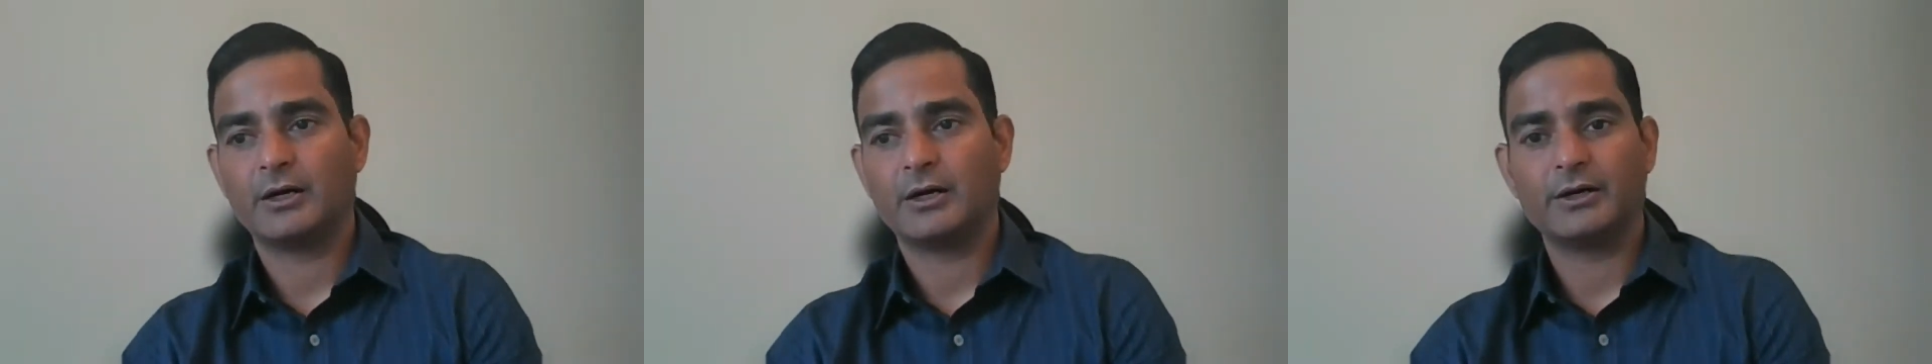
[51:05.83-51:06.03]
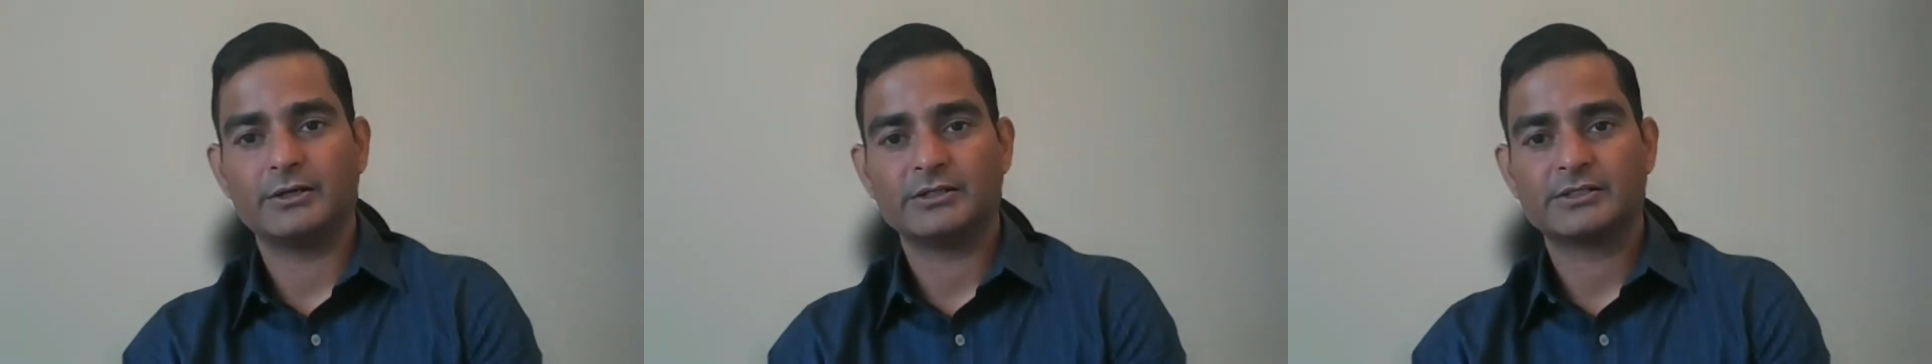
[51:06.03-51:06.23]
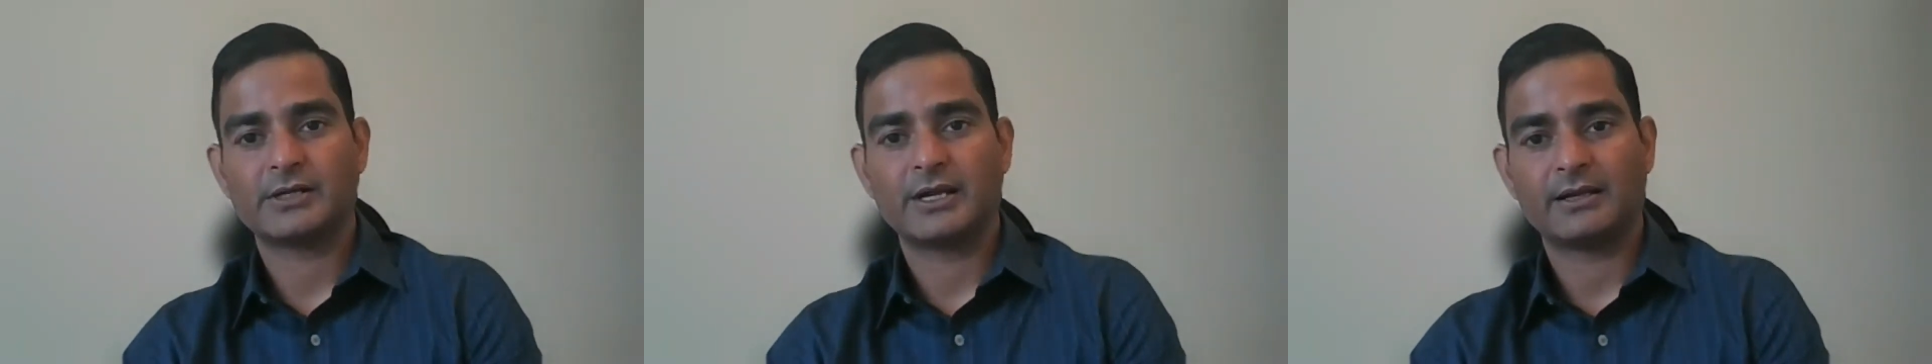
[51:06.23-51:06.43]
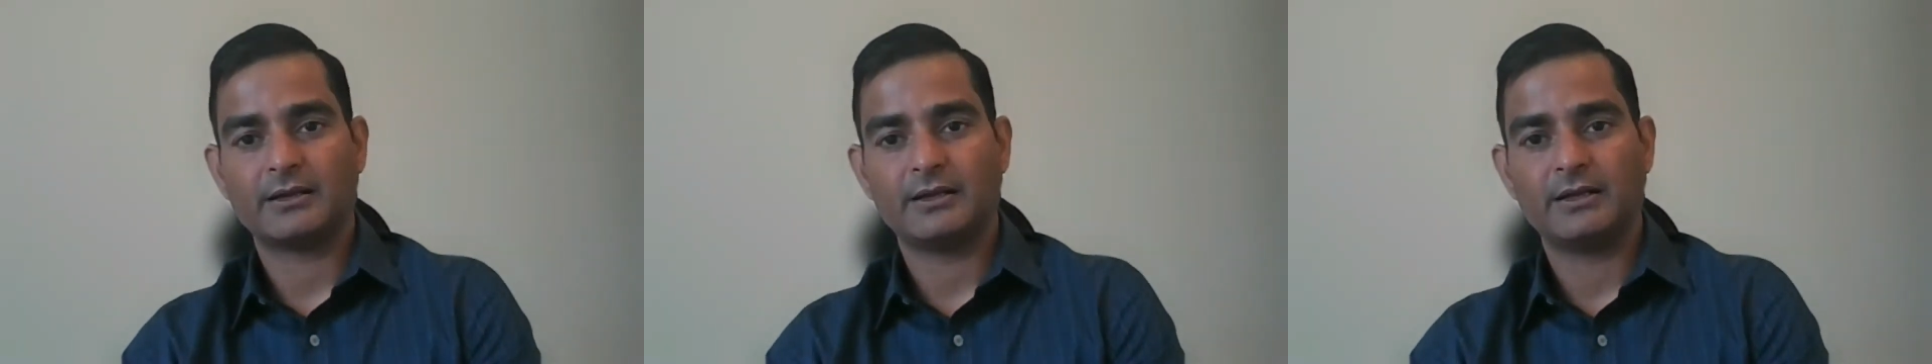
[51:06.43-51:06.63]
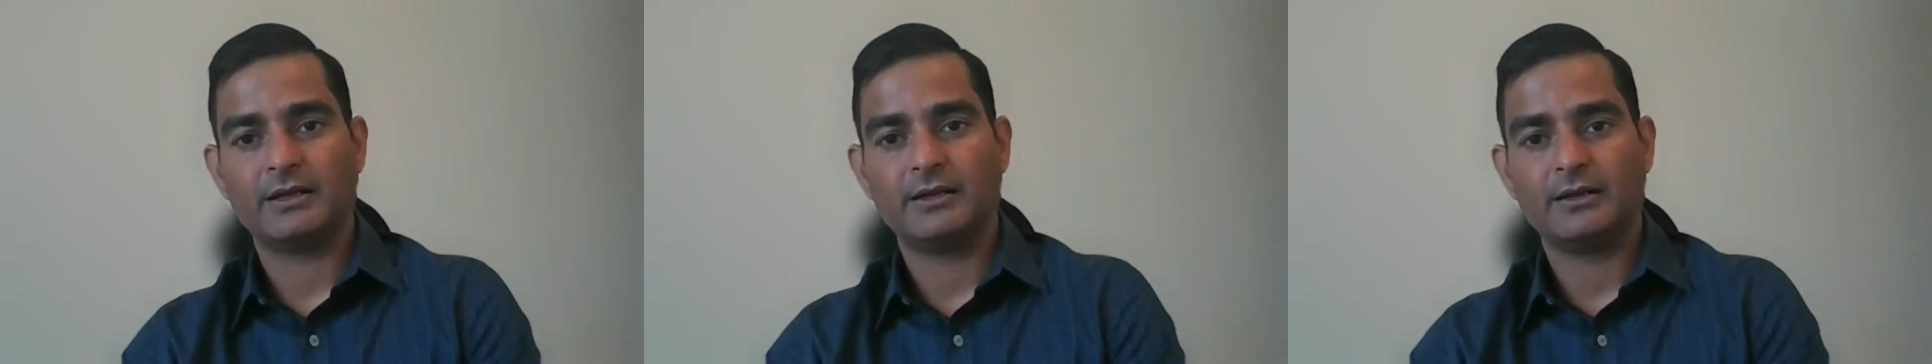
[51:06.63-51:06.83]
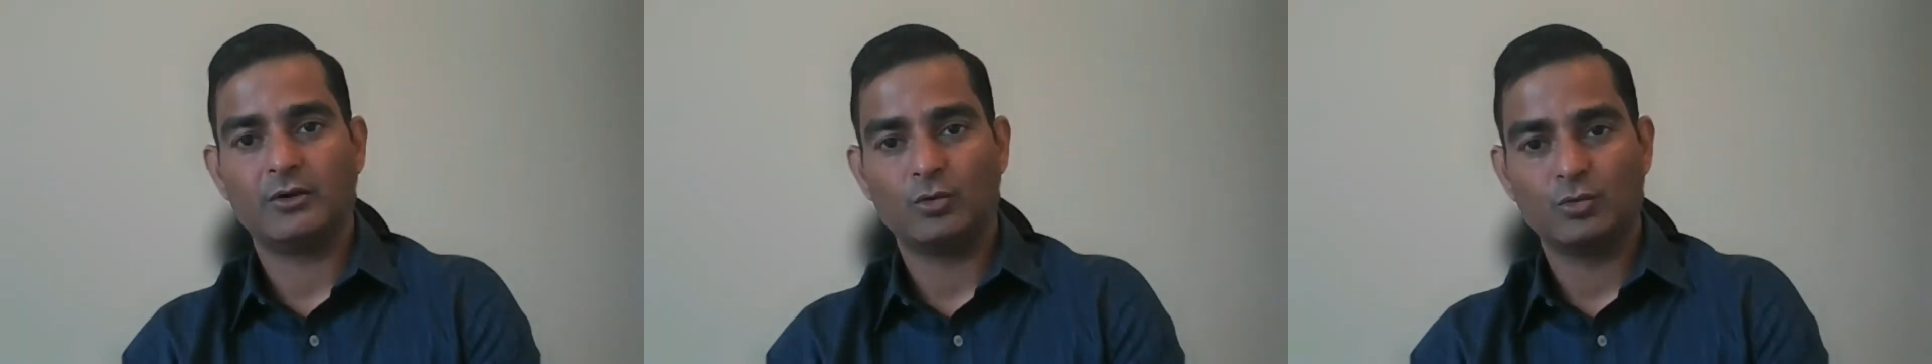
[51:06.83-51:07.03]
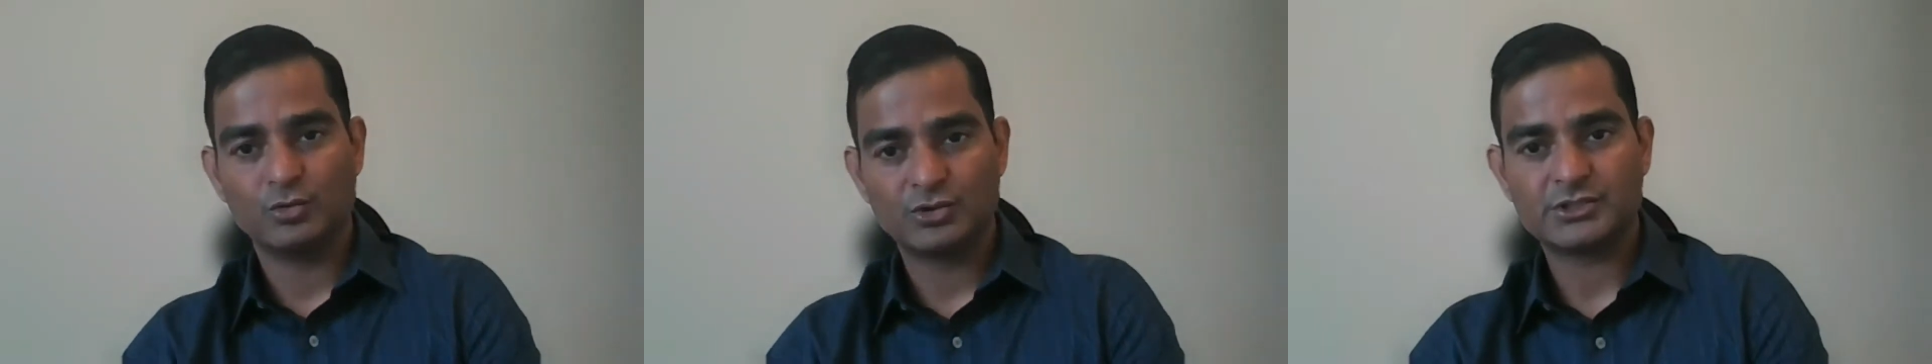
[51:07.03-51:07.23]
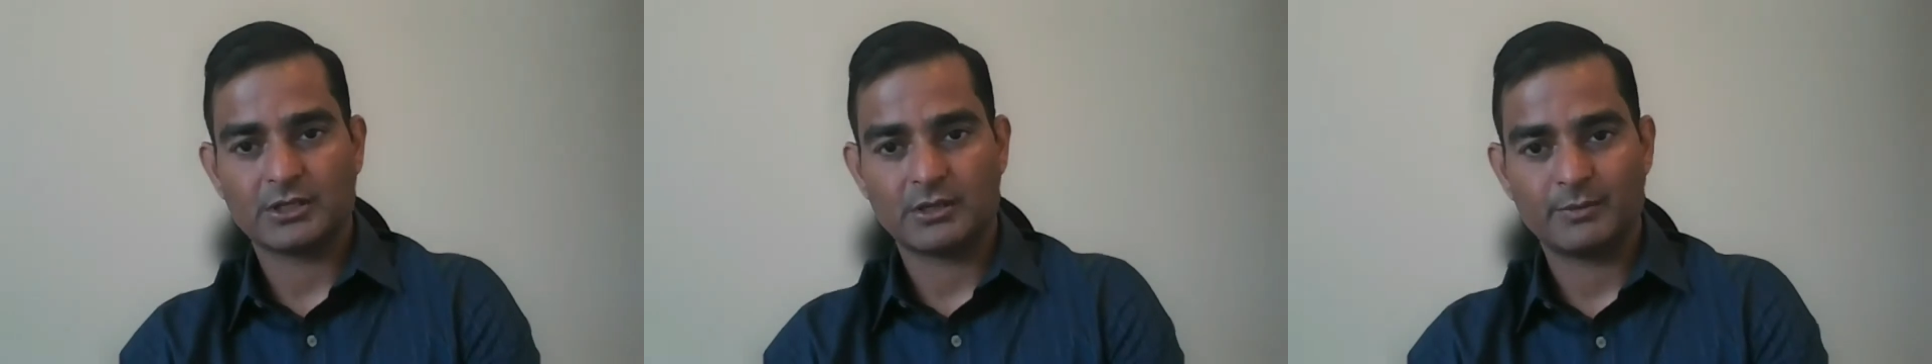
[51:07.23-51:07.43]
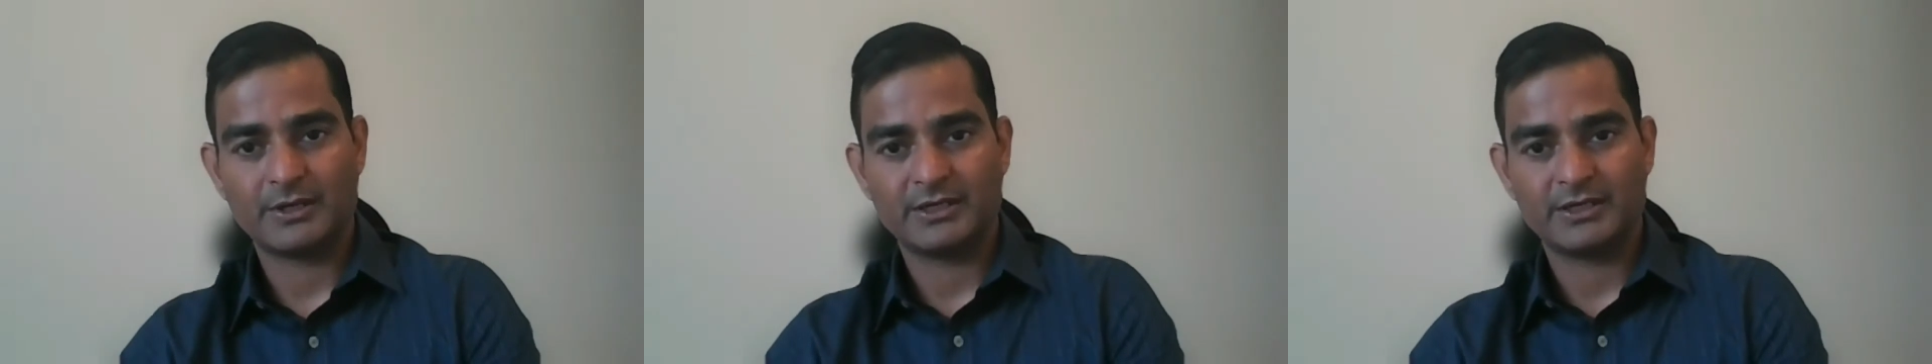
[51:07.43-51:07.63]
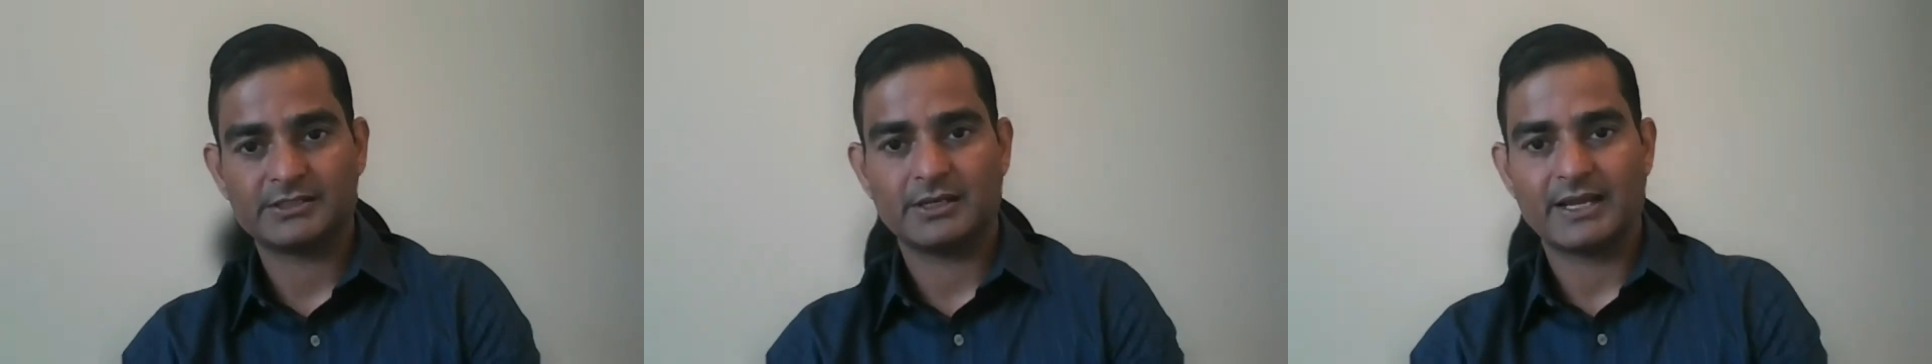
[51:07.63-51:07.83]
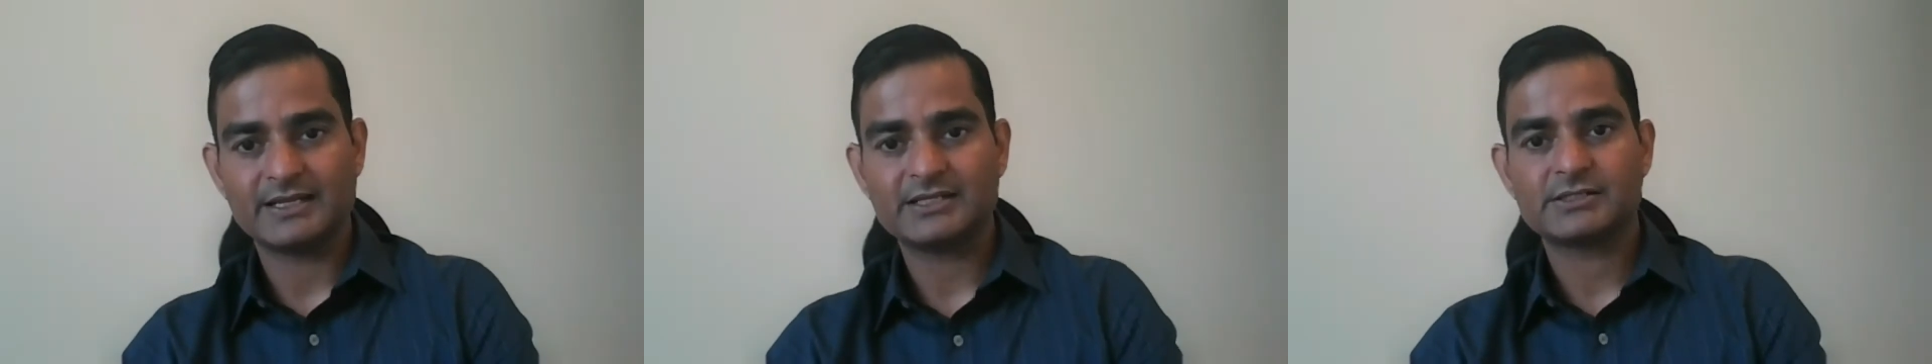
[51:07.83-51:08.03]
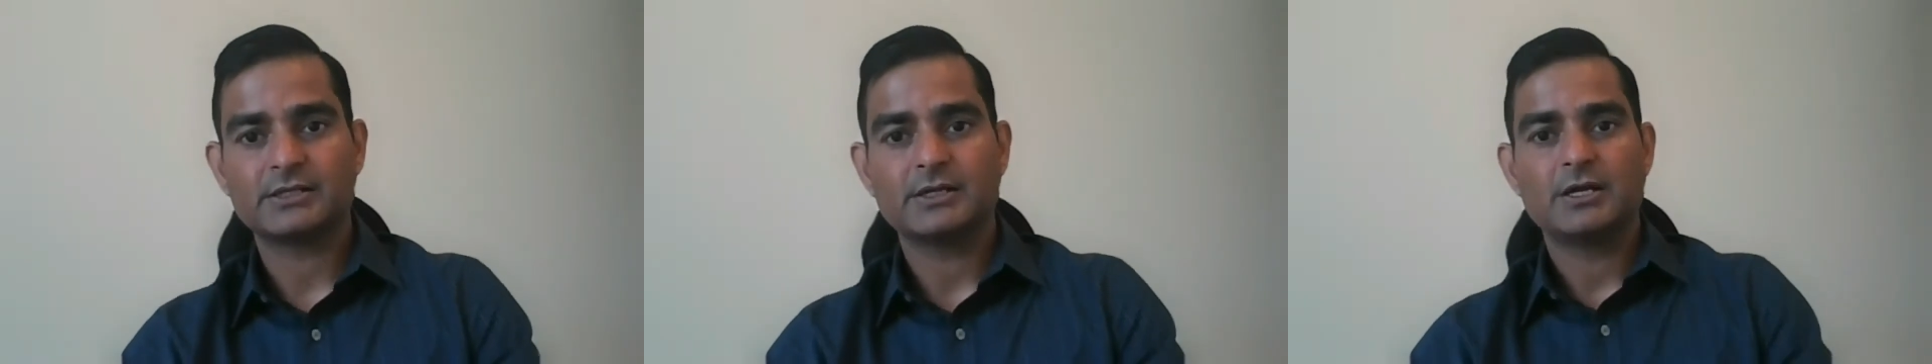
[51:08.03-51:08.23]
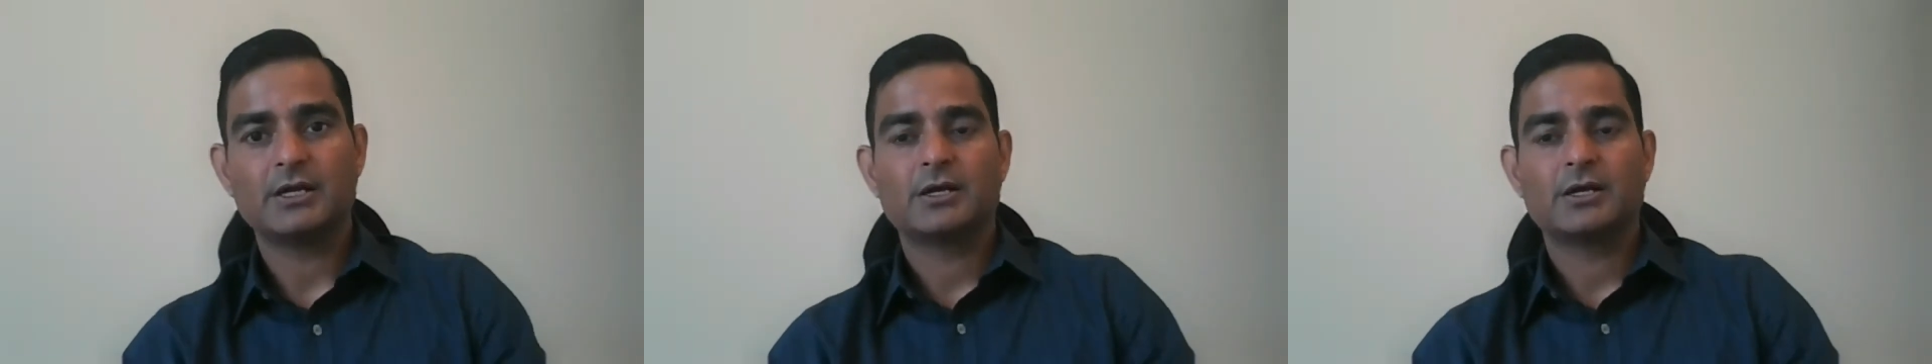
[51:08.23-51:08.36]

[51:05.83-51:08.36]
loose. I mean, it's less.